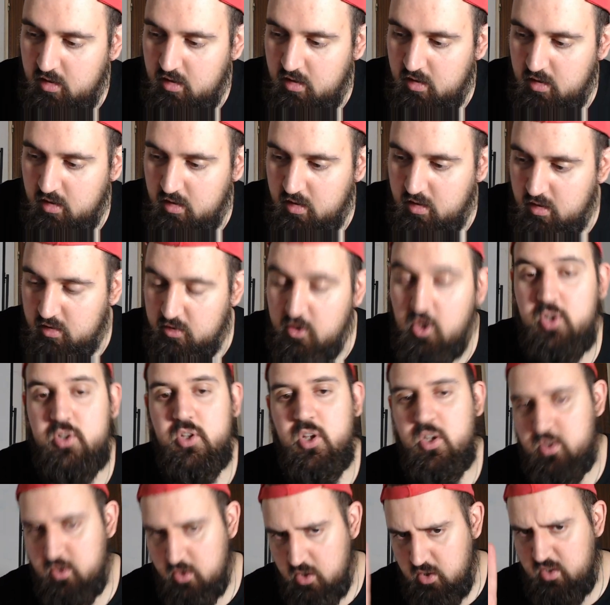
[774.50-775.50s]
Uh, not,
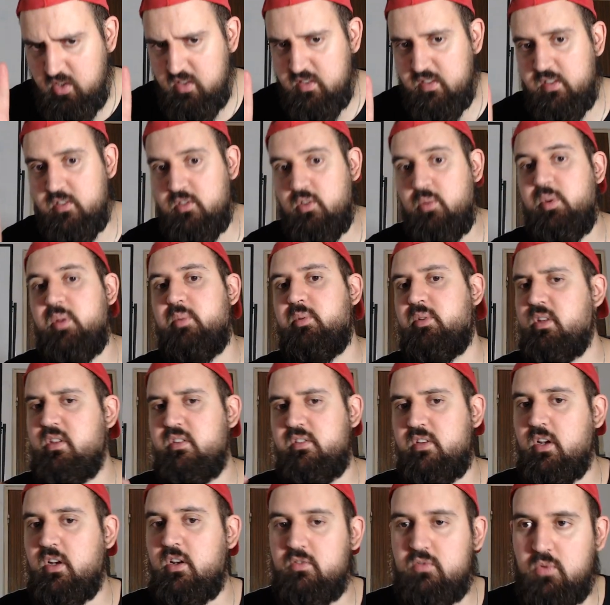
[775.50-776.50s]
not, not necessarily stupid, but
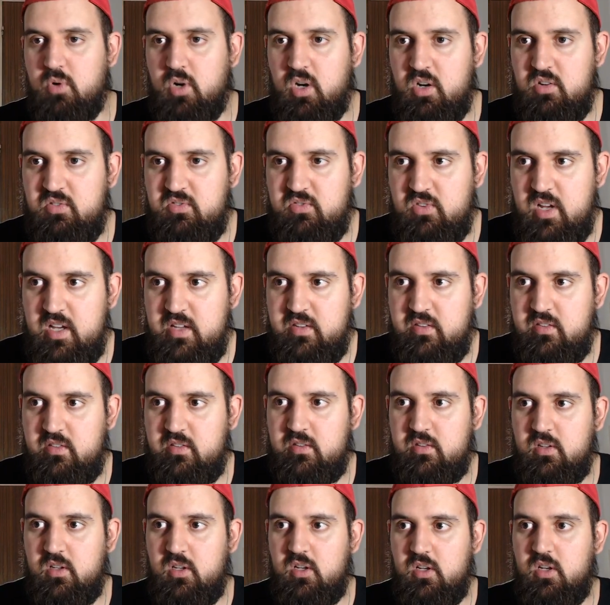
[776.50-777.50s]
it's kind of
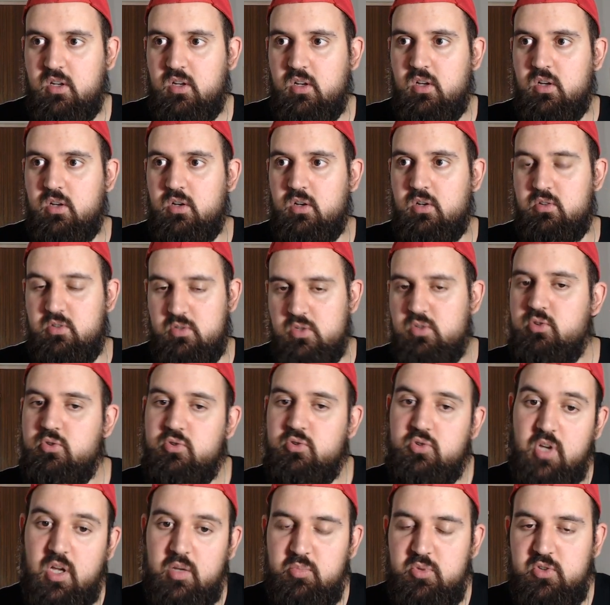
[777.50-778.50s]
worthless.
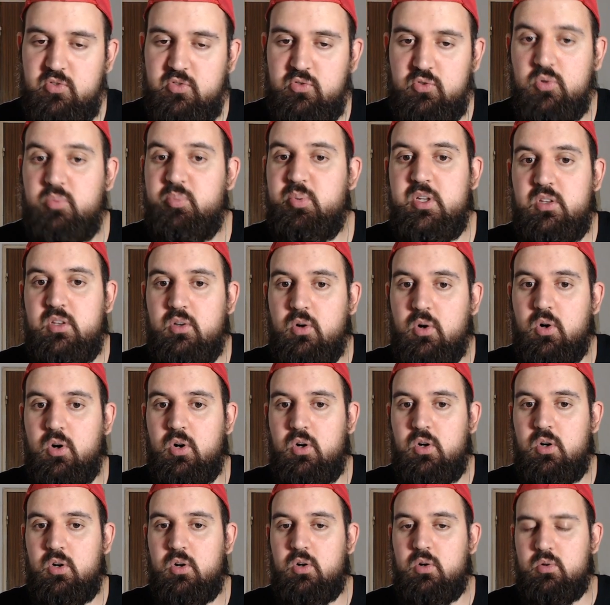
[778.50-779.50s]
It can be stupid,
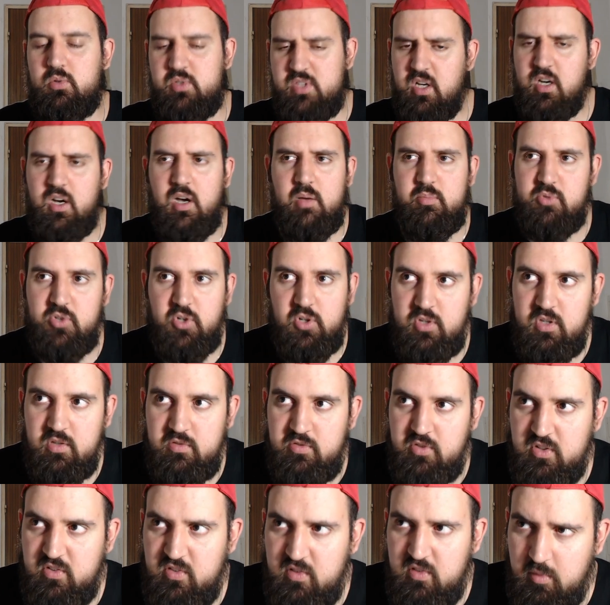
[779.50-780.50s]
or here I'm talking,
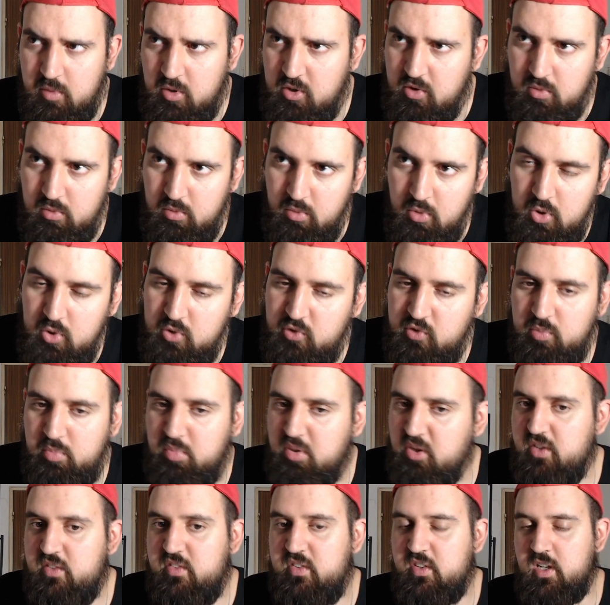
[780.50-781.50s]
for instance, about most
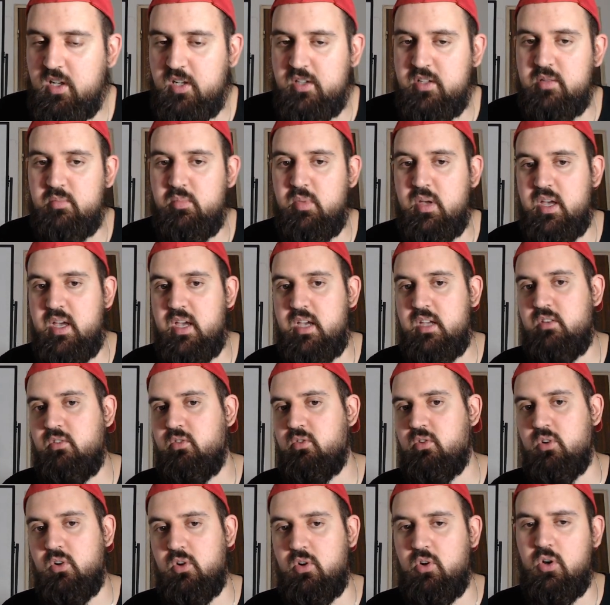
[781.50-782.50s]
political
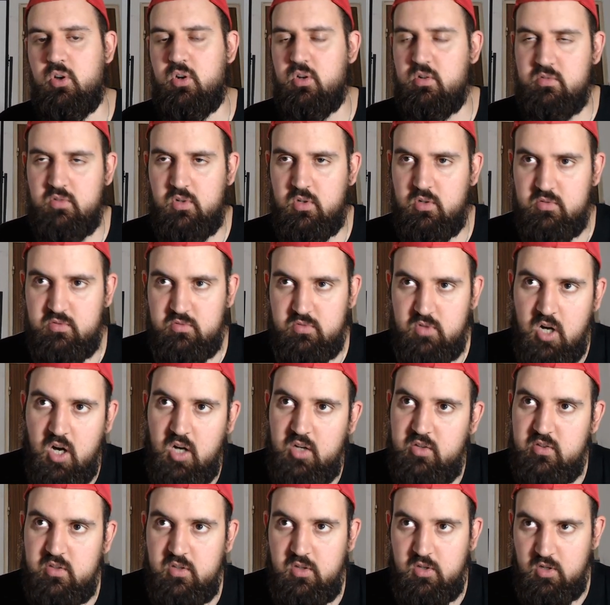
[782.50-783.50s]
debates, a lot of, of
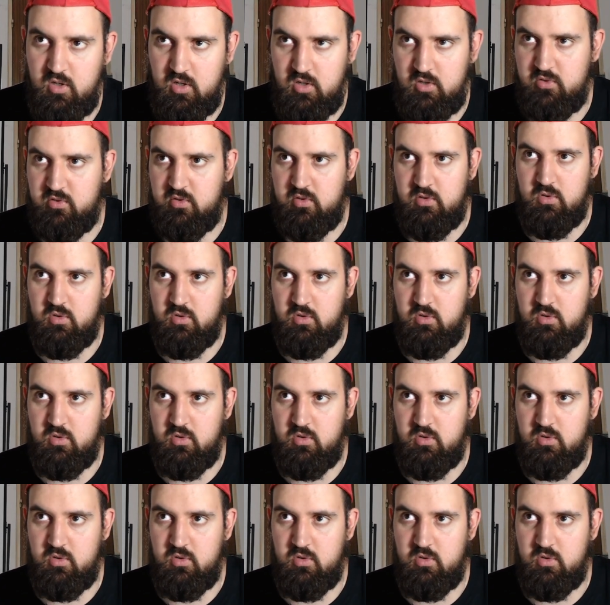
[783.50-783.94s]
articles in